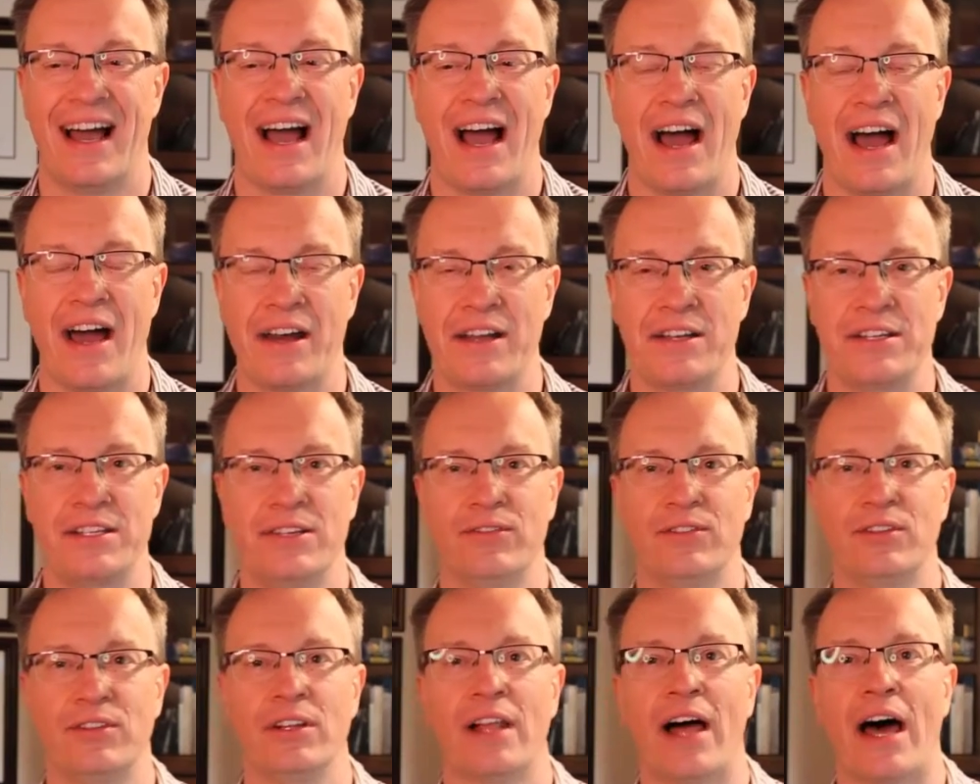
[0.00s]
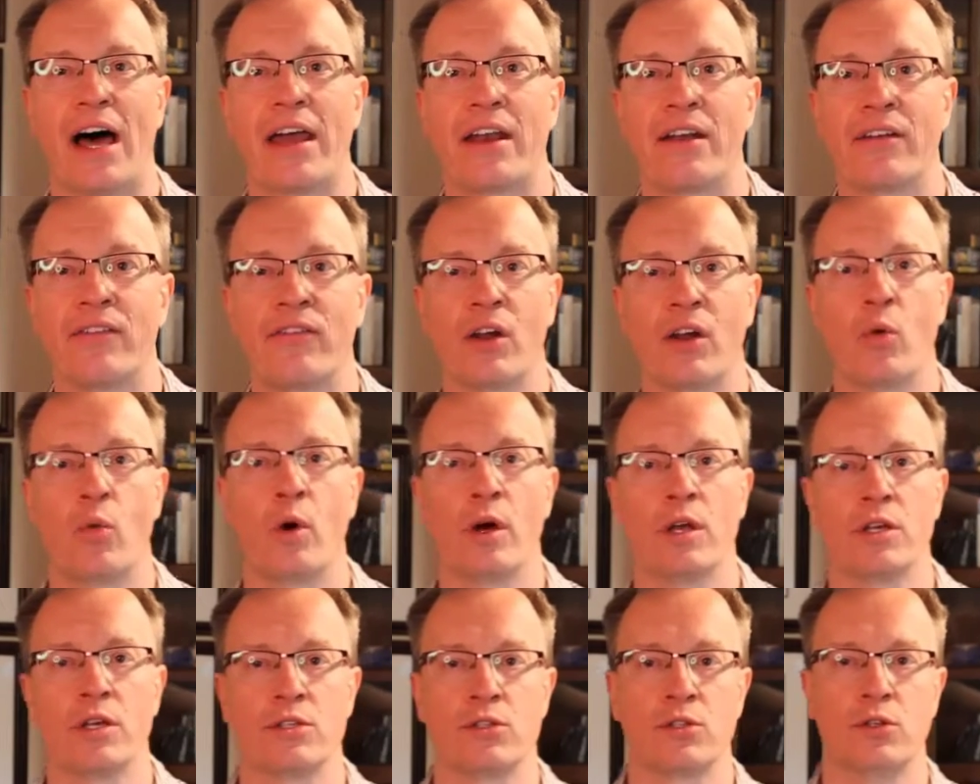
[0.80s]
I received a lot of
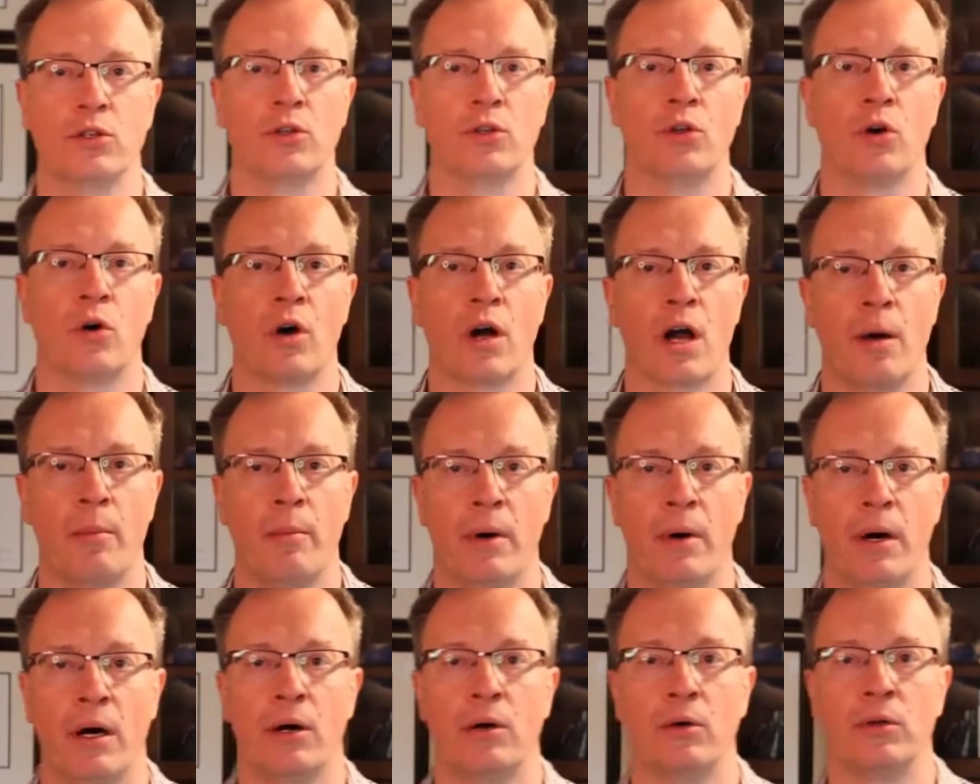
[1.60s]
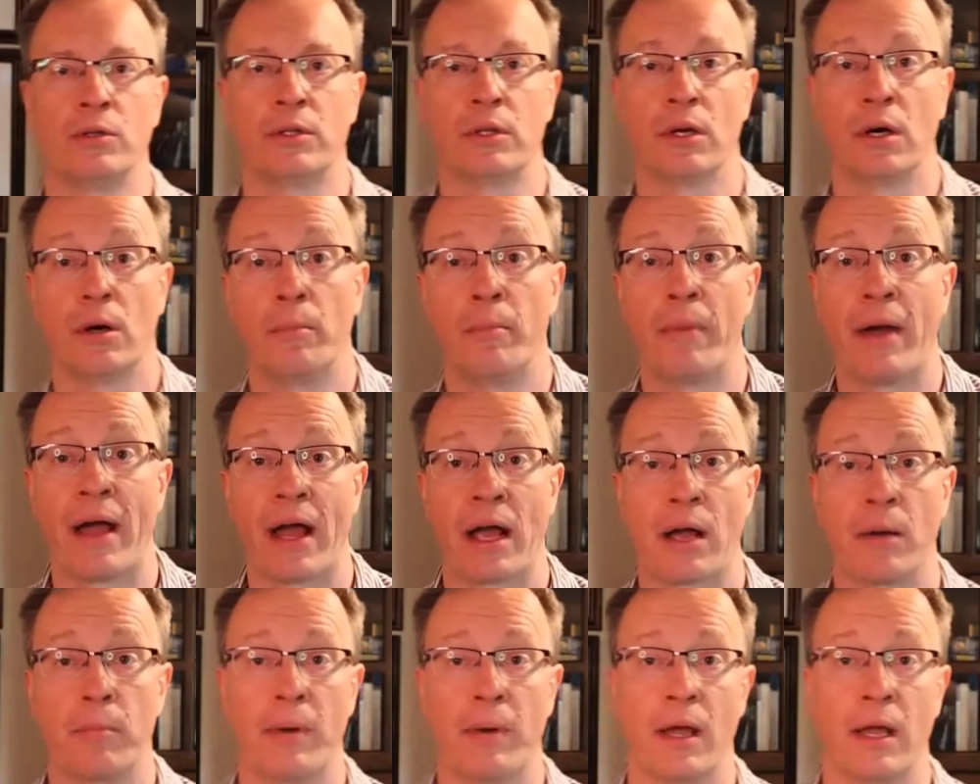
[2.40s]
requests to talk about
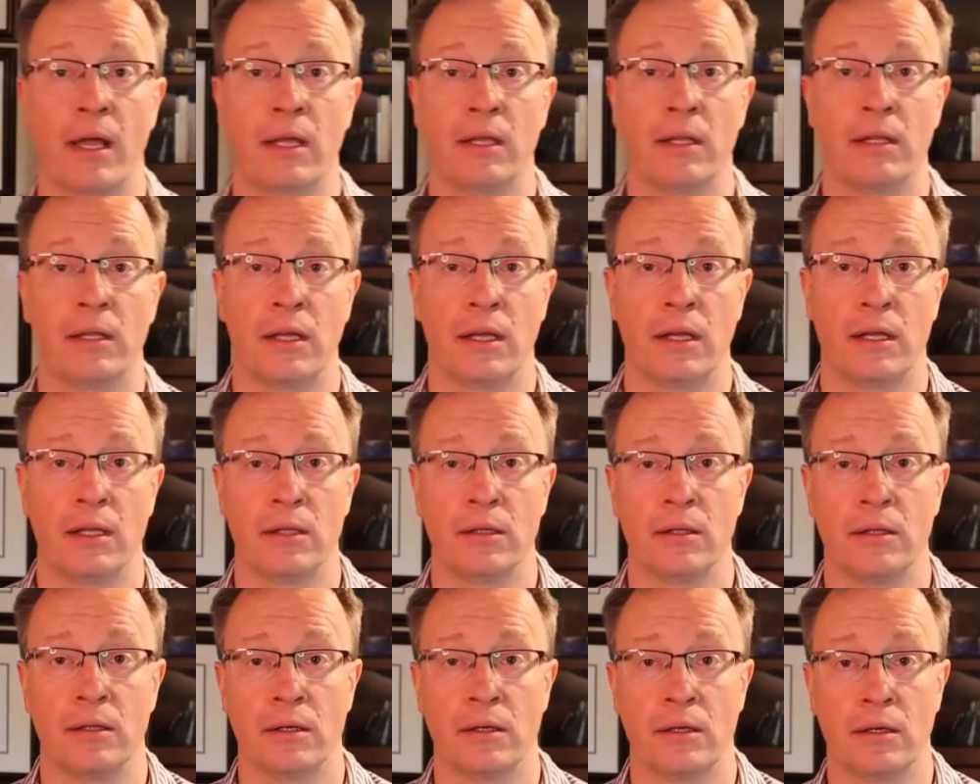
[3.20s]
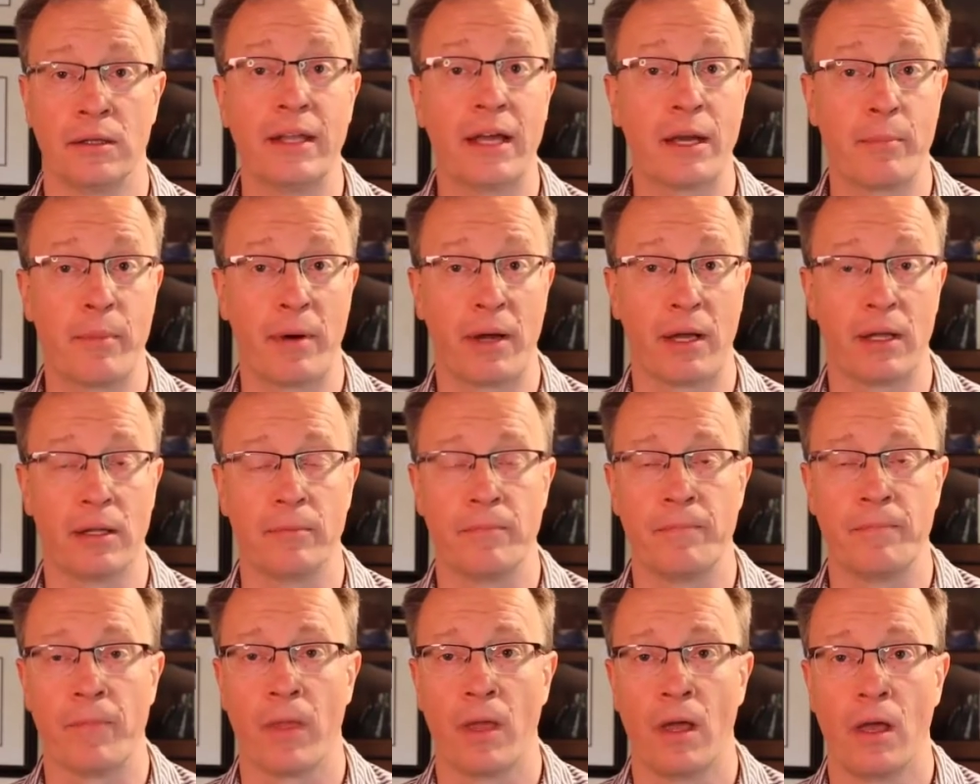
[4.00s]
back pain and neck pain.
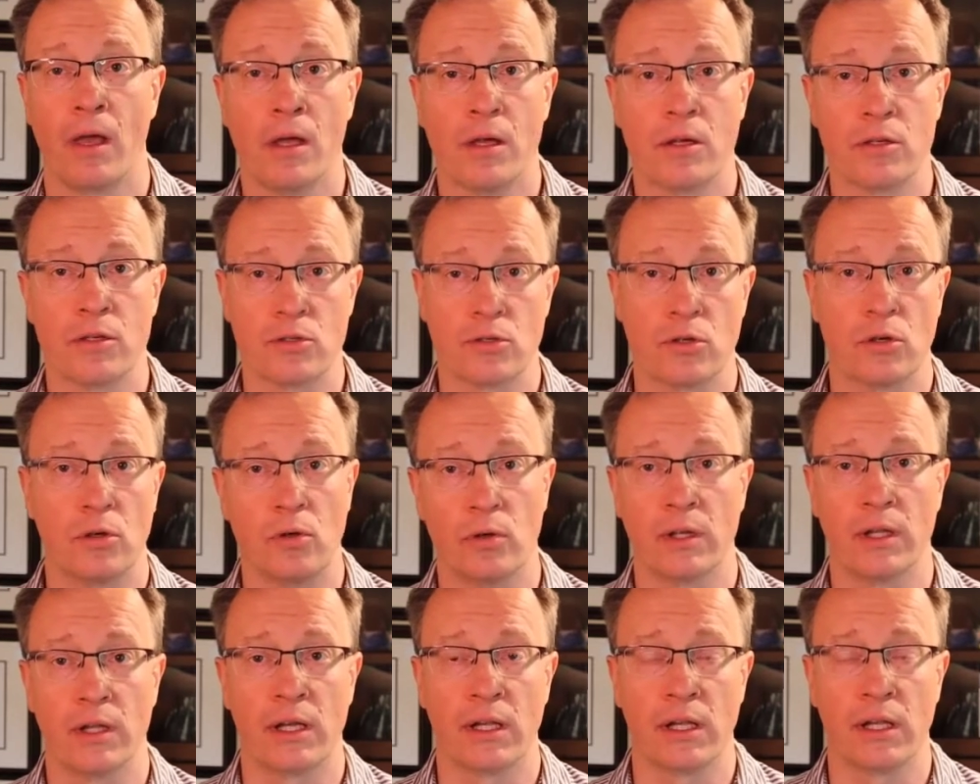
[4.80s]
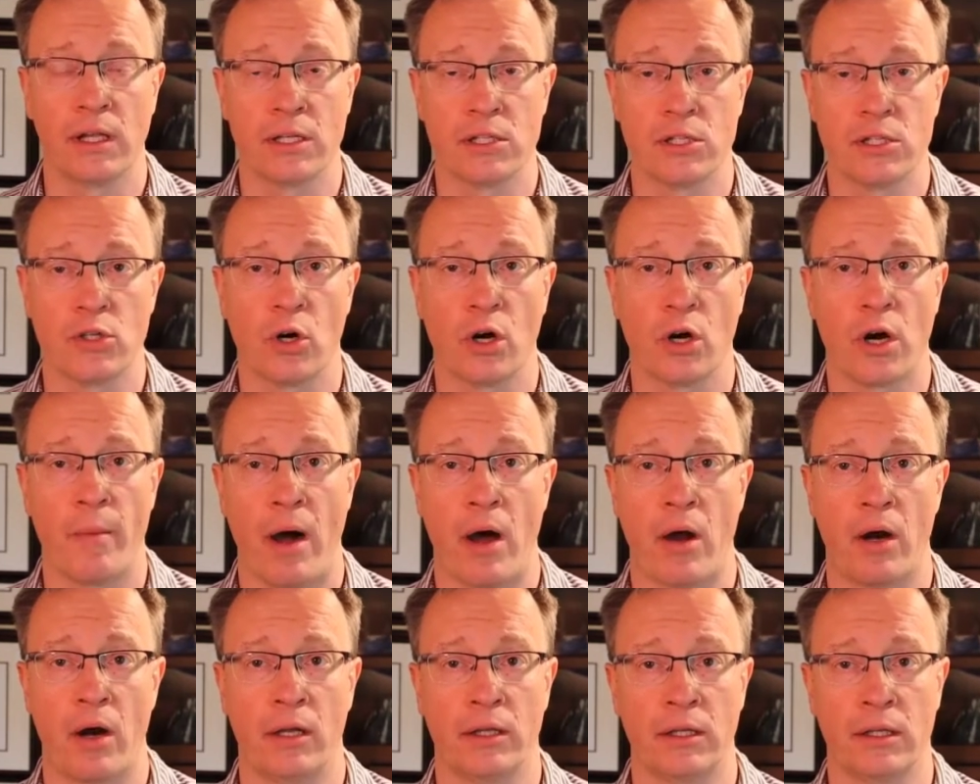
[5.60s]
So let's talk
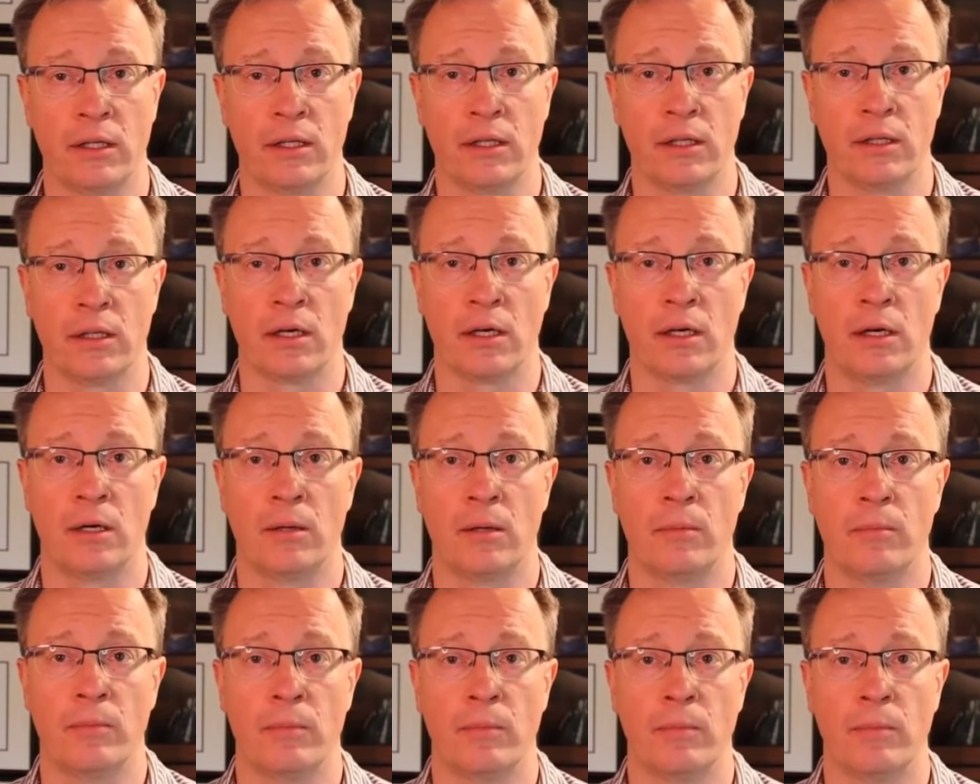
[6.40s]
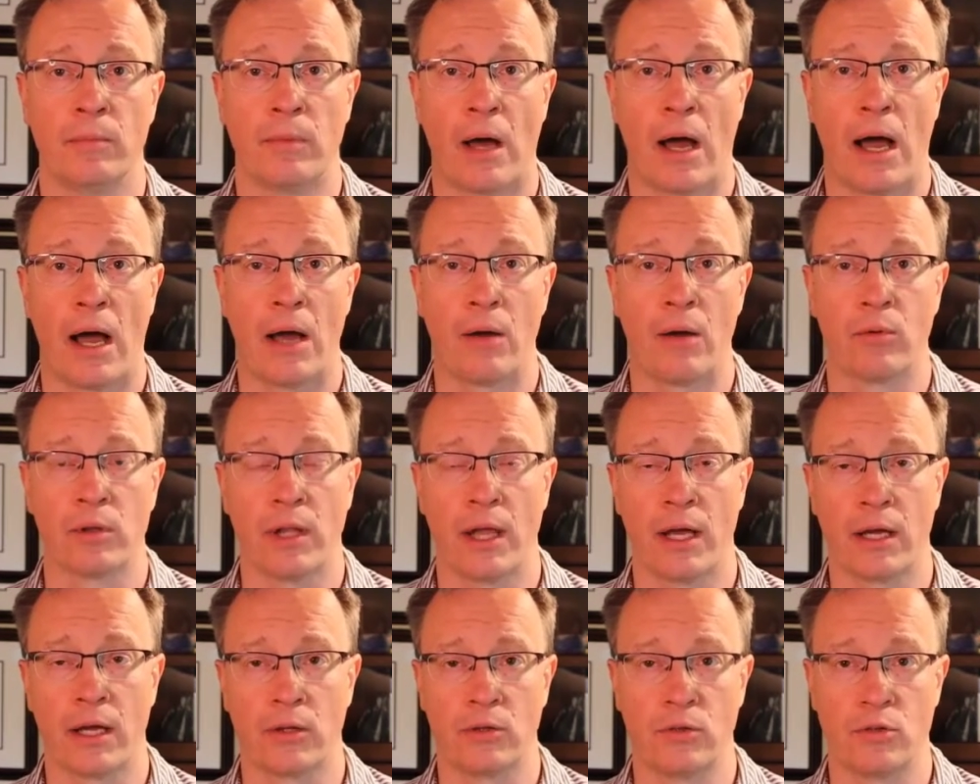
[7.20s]
about it, and I would
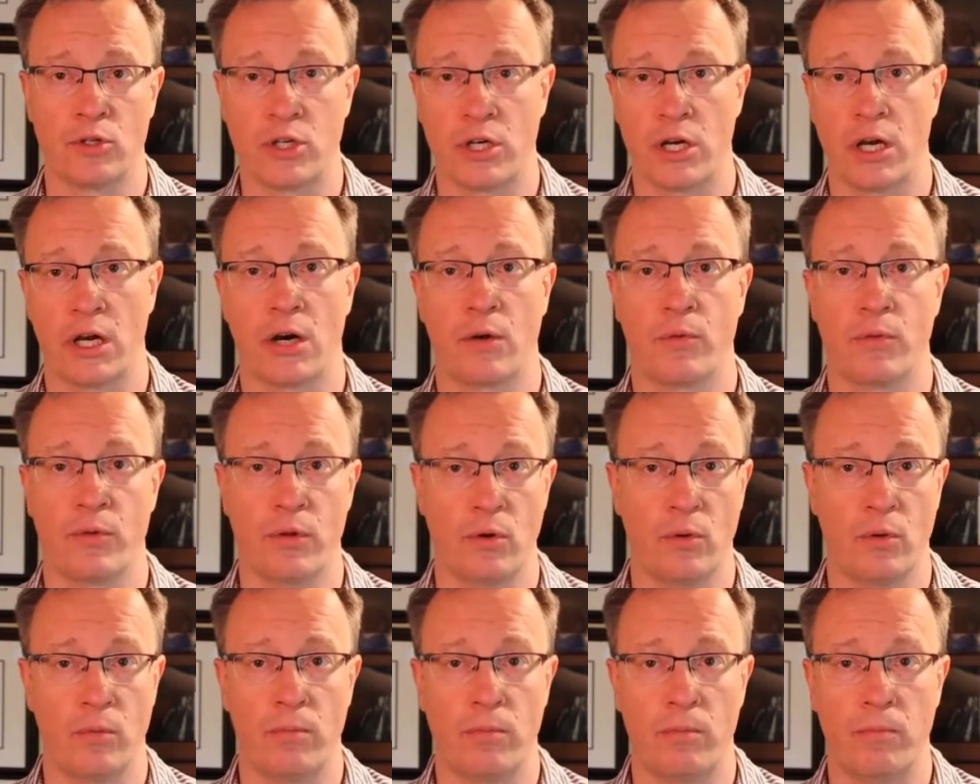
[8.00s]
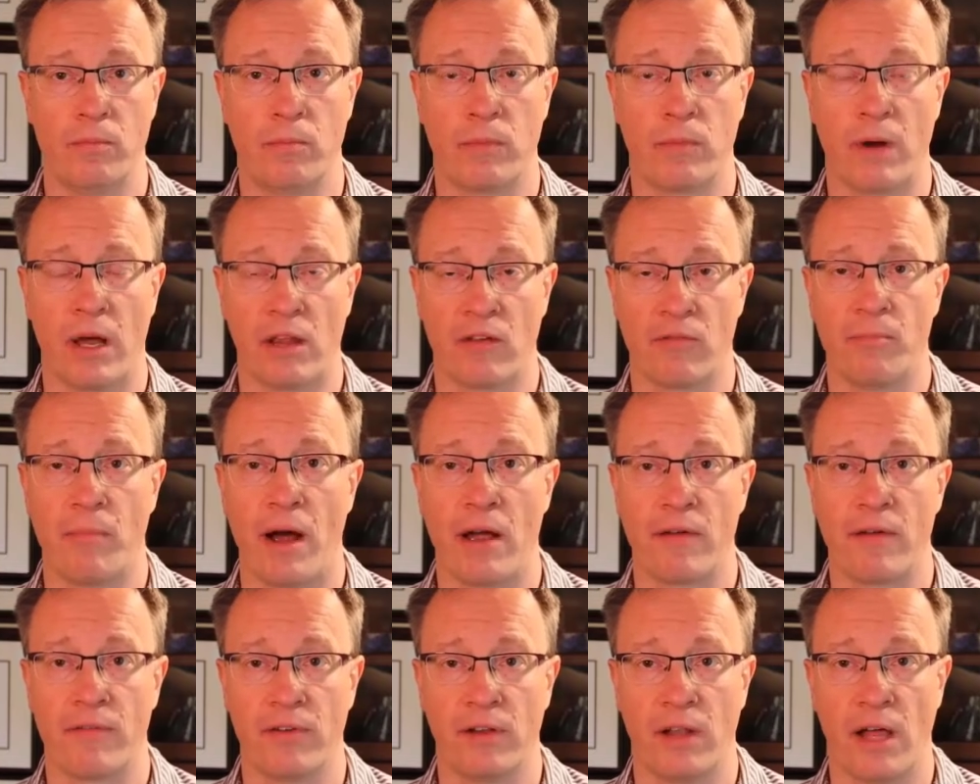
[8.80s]
like to share with you kind of
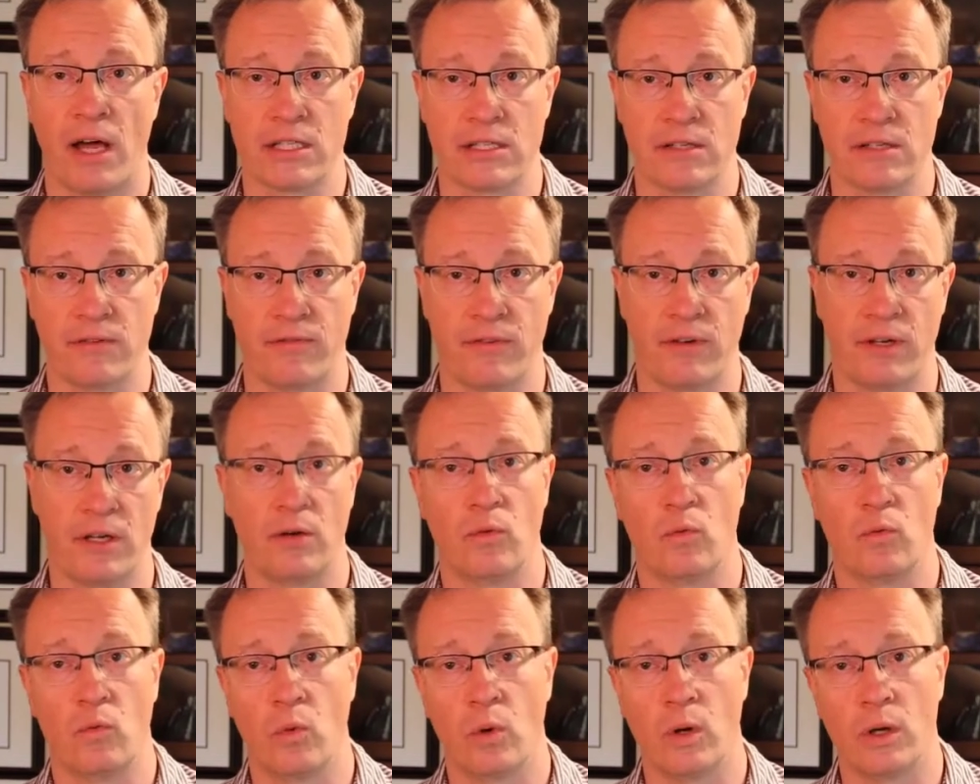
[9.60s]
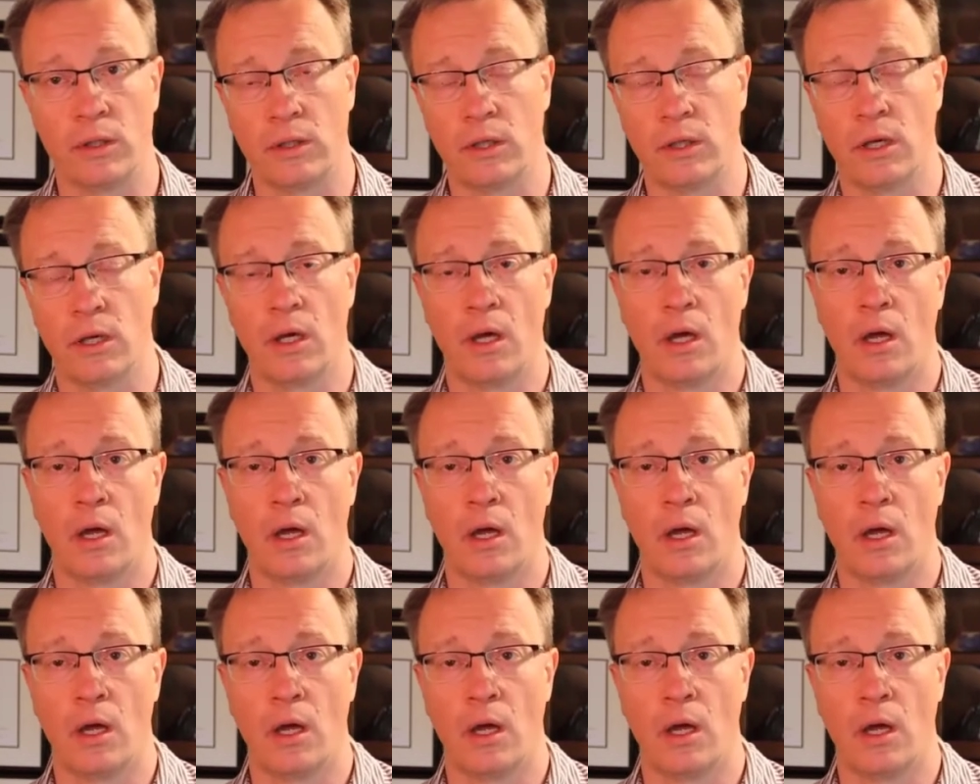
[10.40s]
my philosophy, what